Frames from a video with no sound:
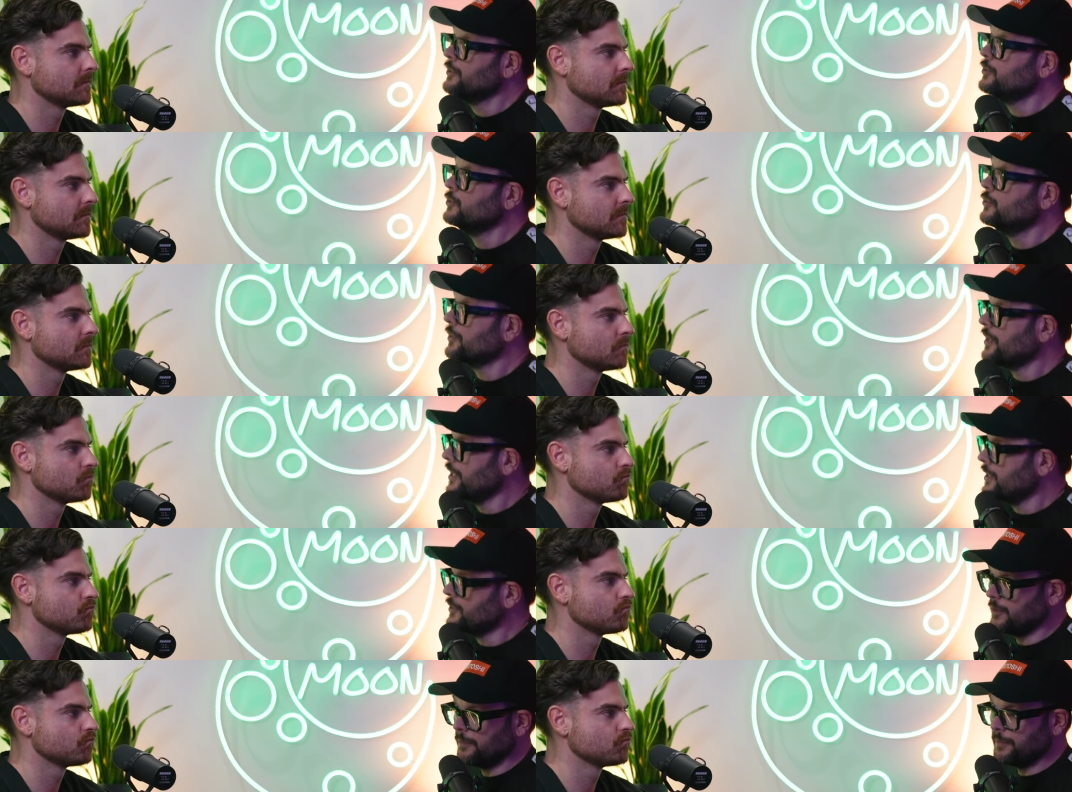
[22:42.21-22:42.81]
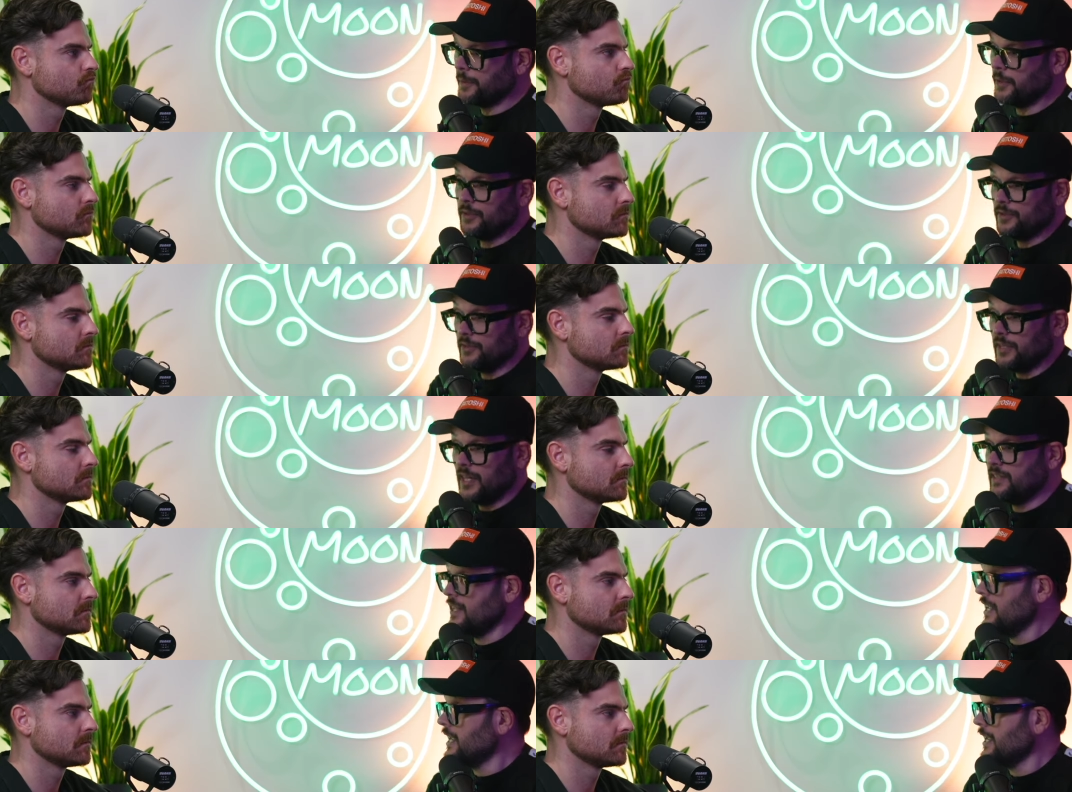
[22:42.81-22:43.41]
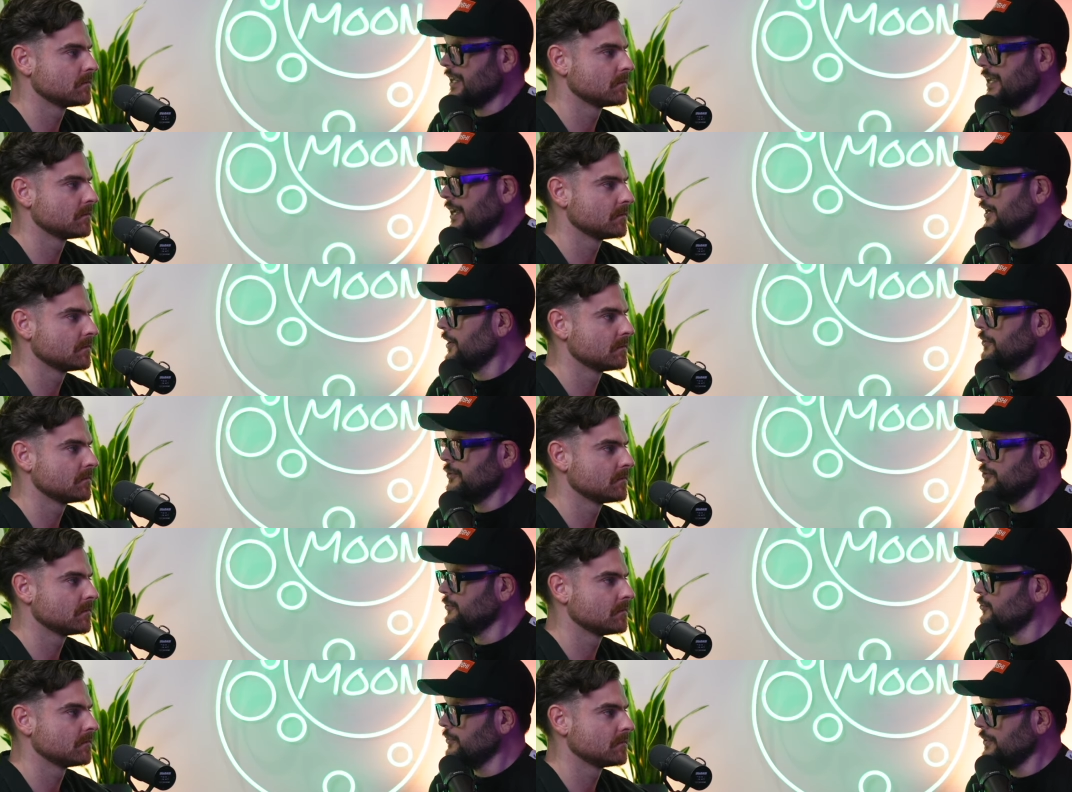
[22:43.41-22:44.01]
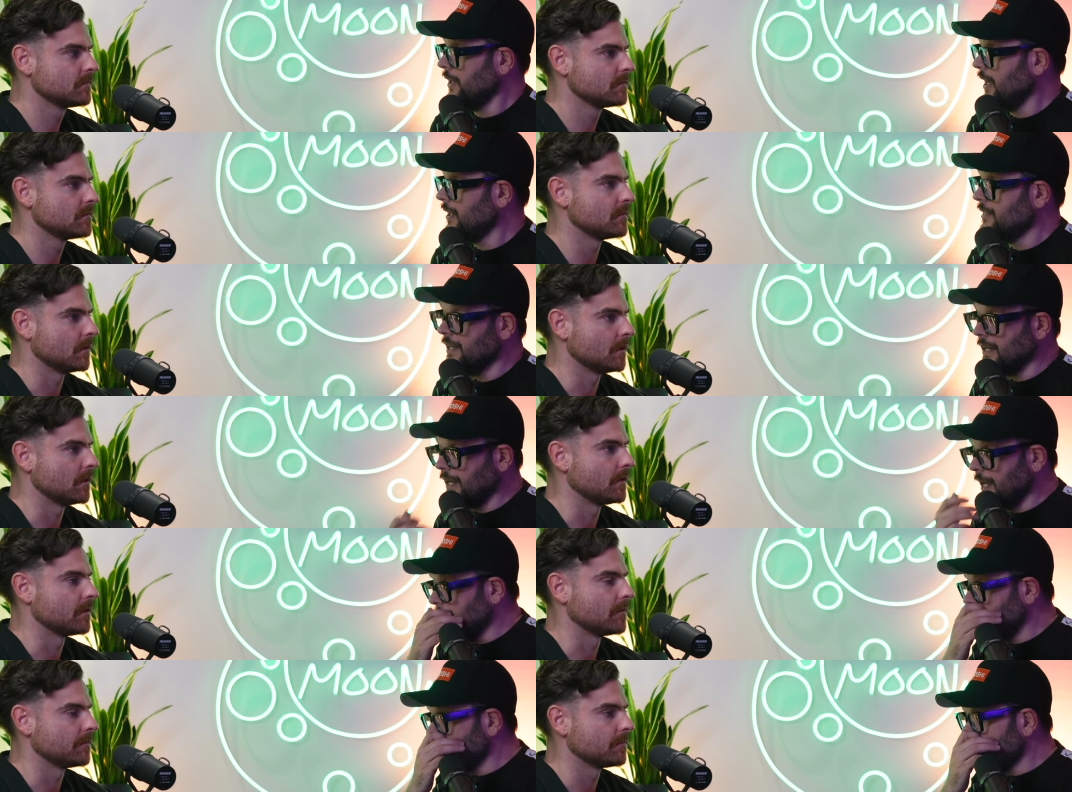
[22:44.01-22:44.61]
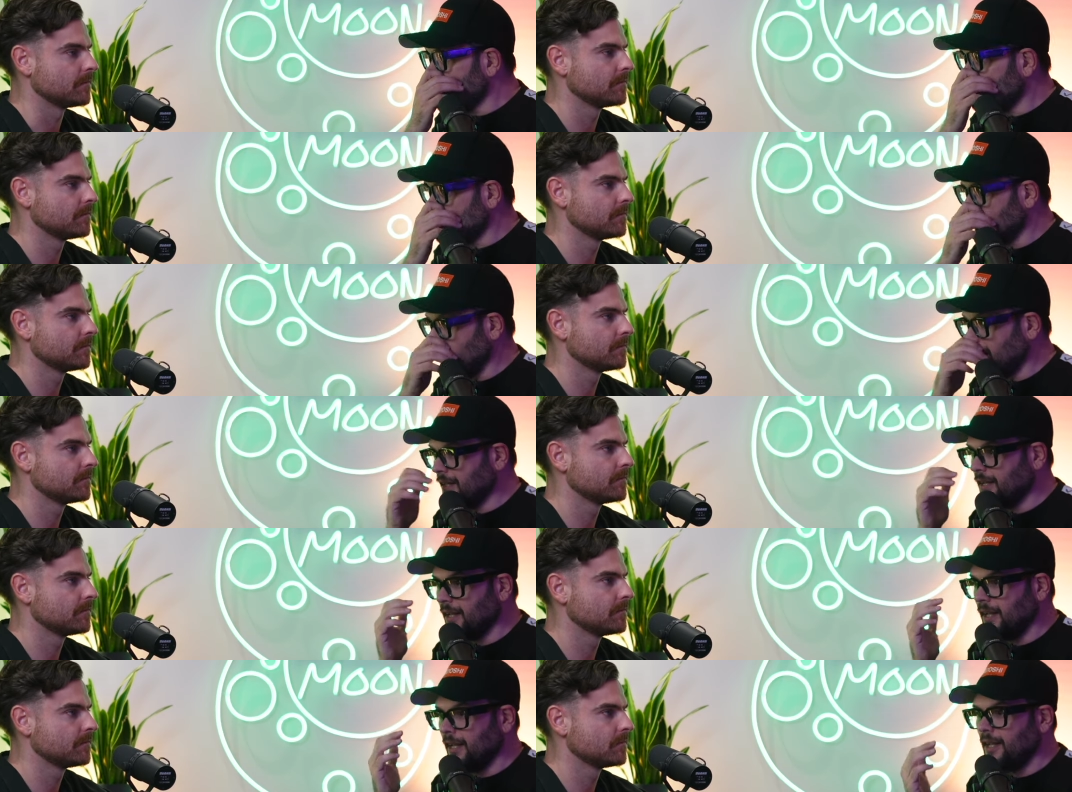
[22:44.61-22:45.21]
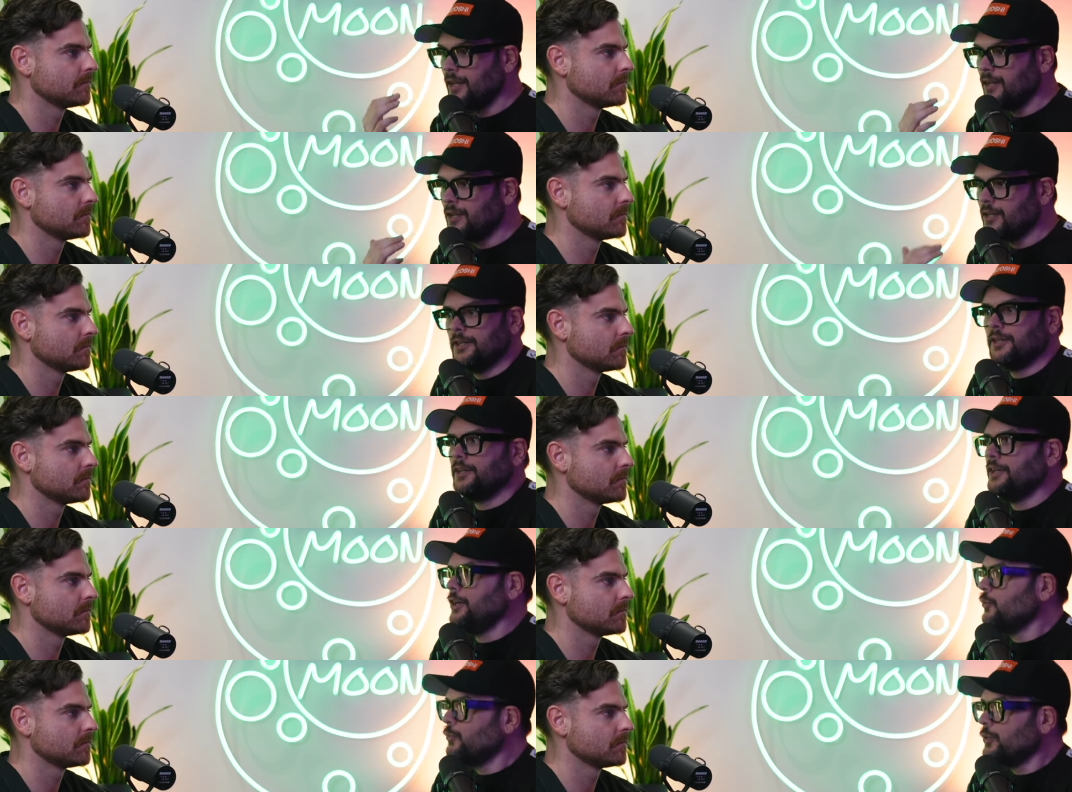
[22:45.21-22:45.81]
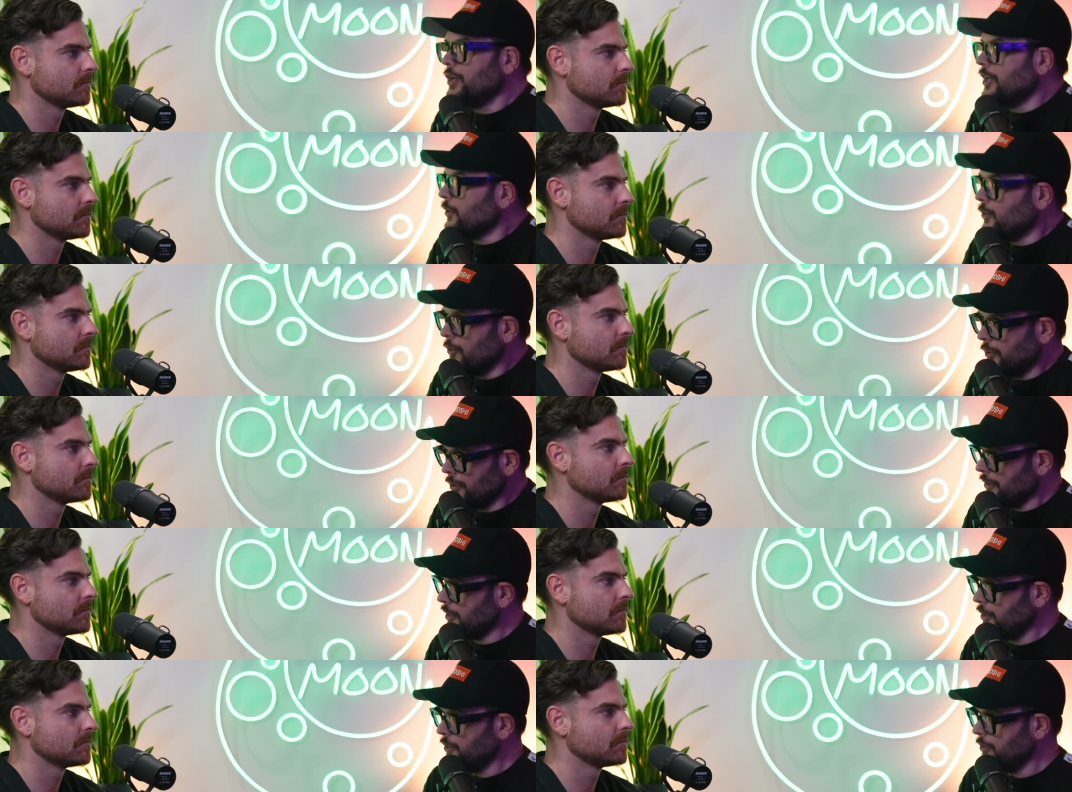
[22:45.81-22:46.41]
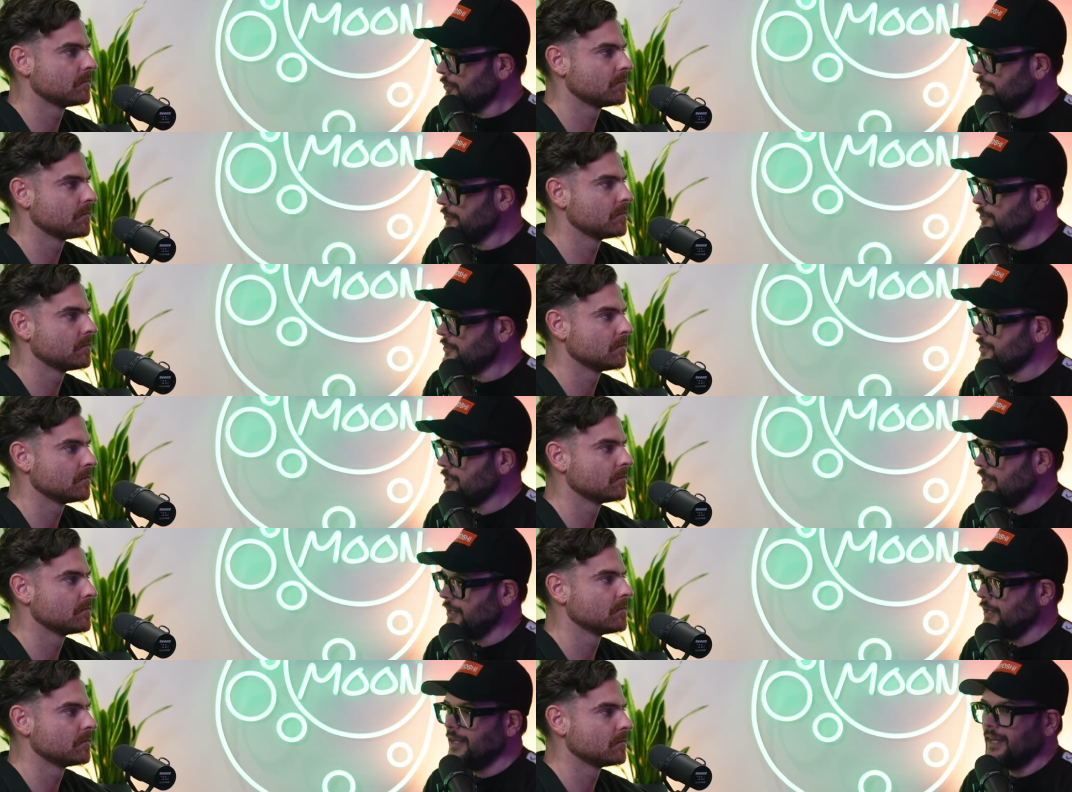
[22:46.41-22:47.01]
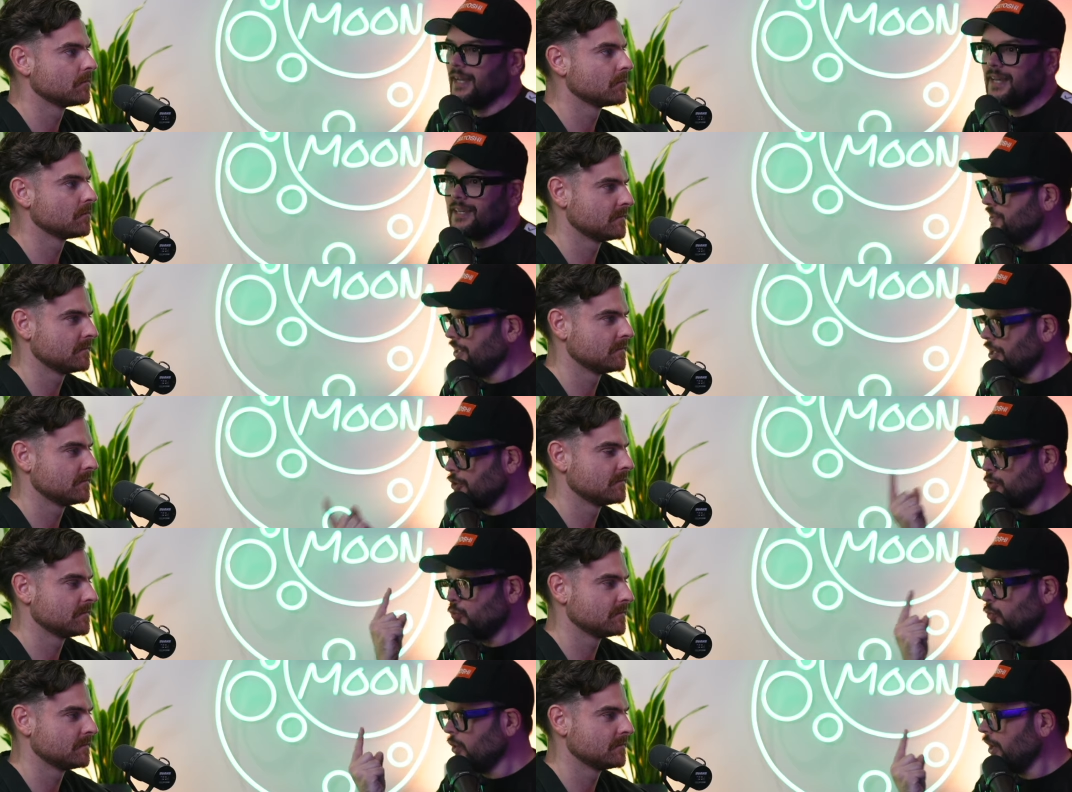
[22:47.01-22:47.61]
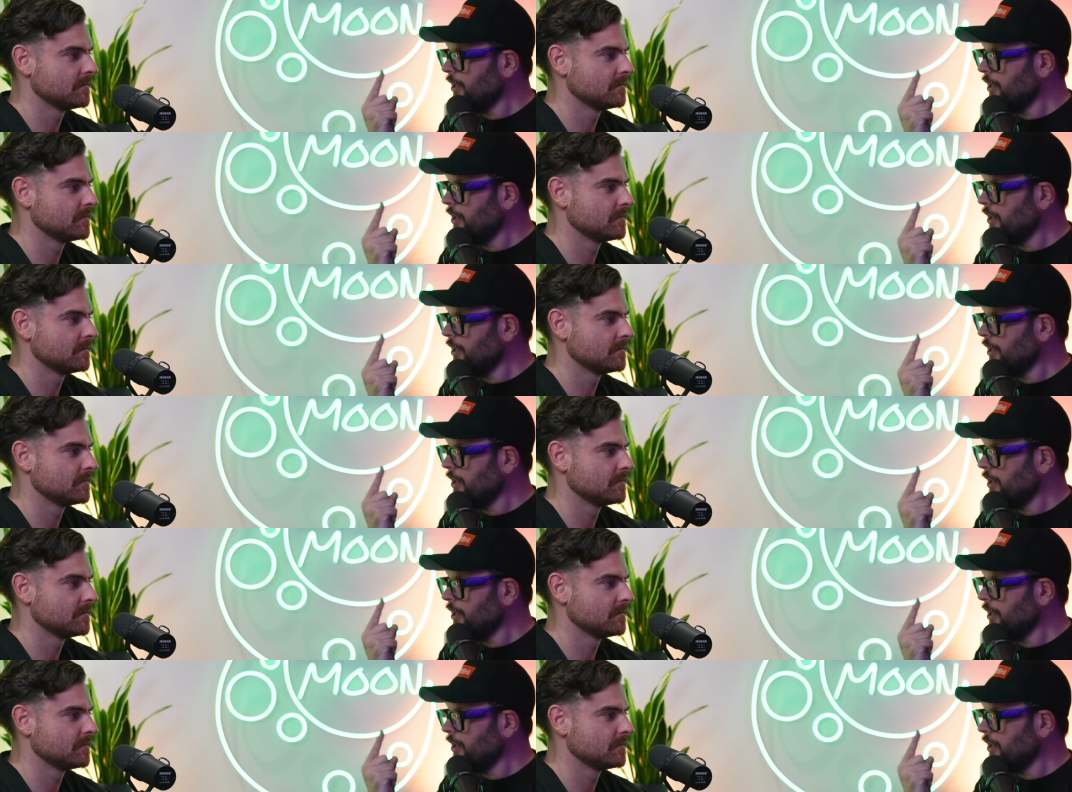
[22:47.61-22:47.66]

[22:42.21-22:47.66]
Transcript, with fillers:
Speaker 1: willing to risk? Because this thing can go to nothing. Yeah, yeah. And like you said, you're not going to win all of the calls. We just need